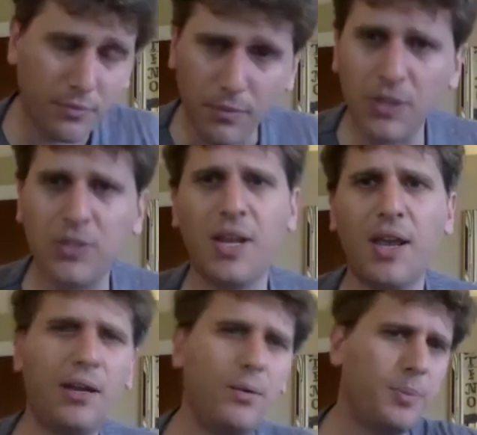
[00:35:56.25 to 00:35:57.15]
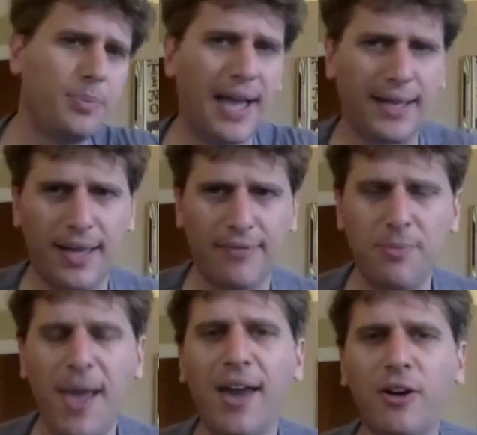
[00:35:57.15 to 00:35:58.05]
standing with Black
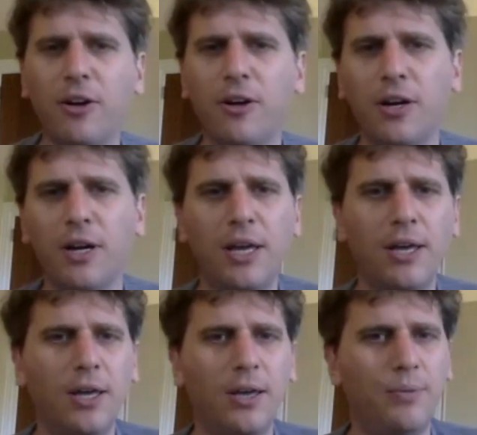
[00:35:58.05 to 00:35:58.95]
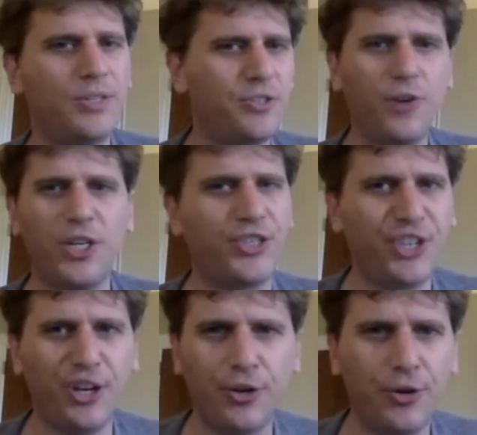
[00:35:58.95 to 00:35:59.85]
Lives Matter, which is very
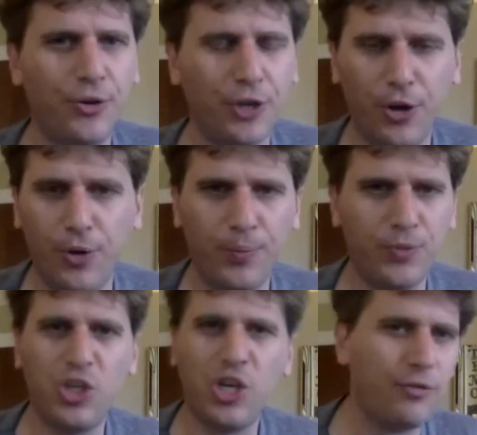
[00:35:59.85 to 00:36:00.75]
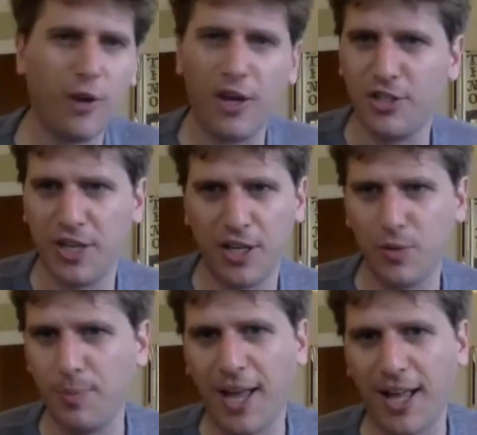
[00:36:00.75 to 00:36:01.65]
cynical. You know, Chevron stands
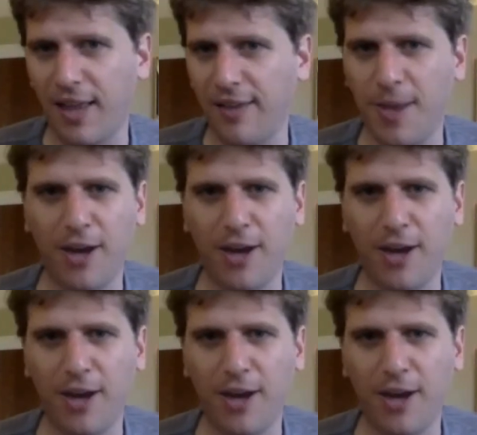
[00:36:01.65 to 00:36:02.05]
with Black Lives Matter.